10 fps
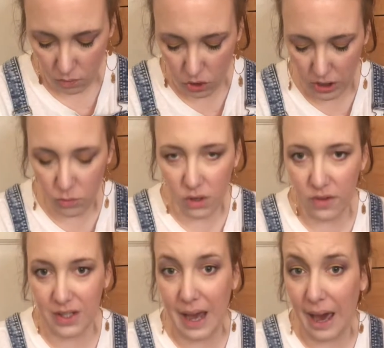which is more
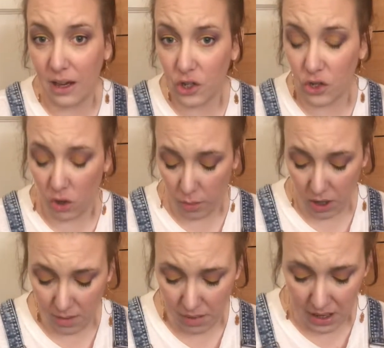of a tank top,
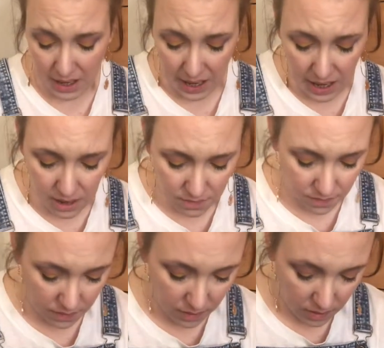I believe.
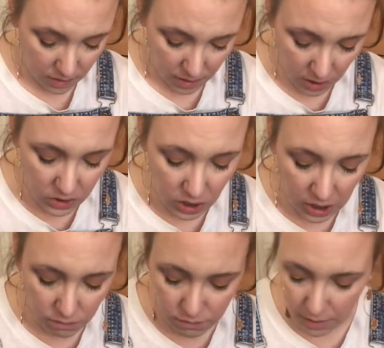It looks
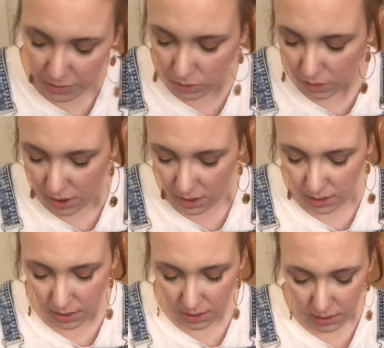like a ribbed one.
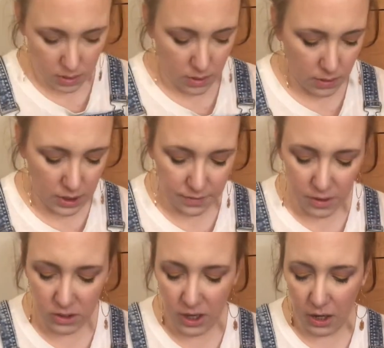This
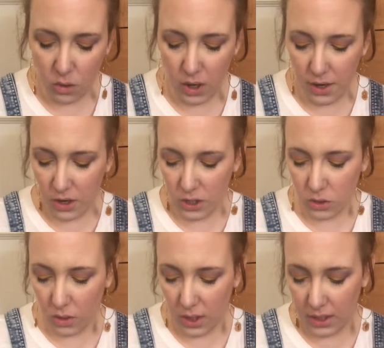feels like quite nice
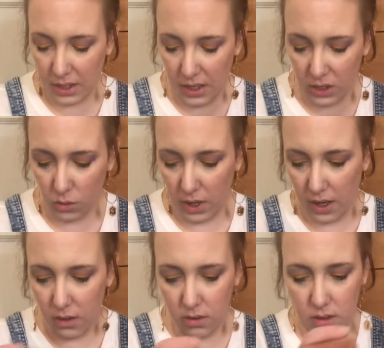quality as
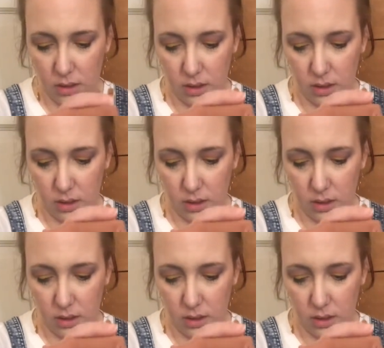well.